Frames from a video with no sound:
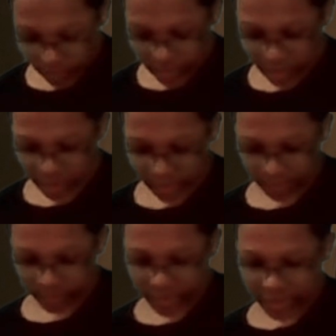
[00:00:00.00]

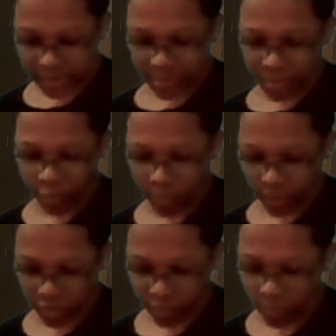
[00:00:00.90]
Miss
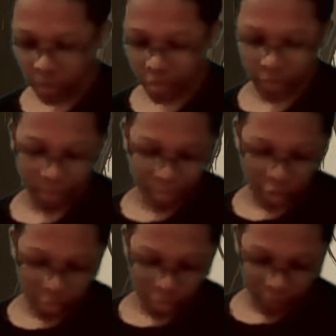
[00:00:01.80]
Meriwether, what'll
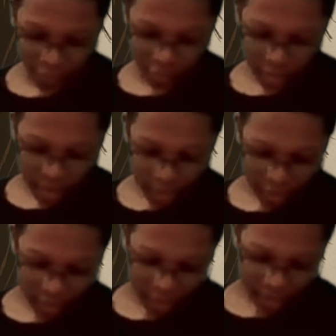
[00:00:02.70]
blow over?
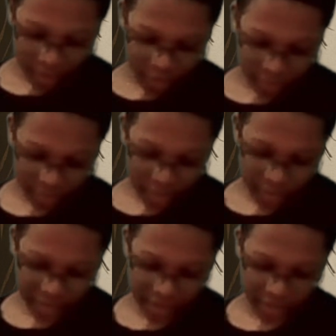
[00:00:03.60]

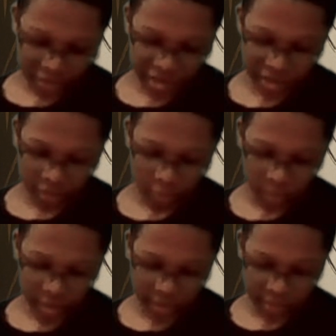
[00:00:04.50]
Nothing, Jean
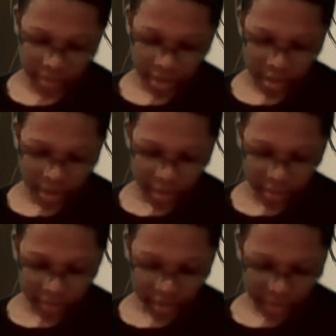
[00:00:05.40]
Louise.
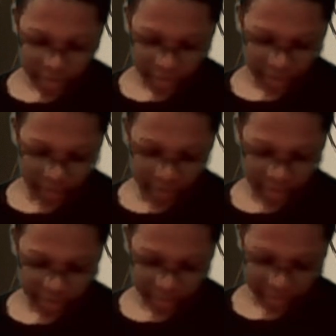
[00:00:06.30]
The
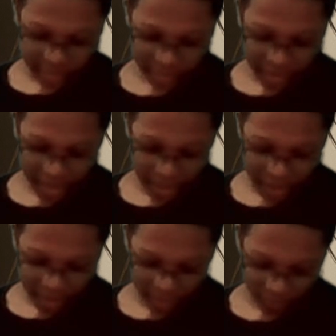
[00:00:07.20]
cooks
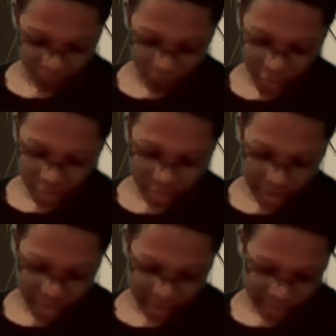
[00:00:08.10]
and field
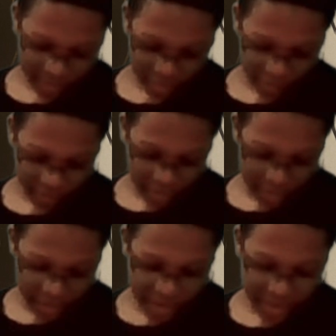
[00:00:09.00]
hands are
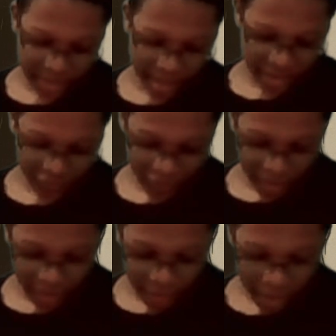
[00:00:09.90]
dissatisfied,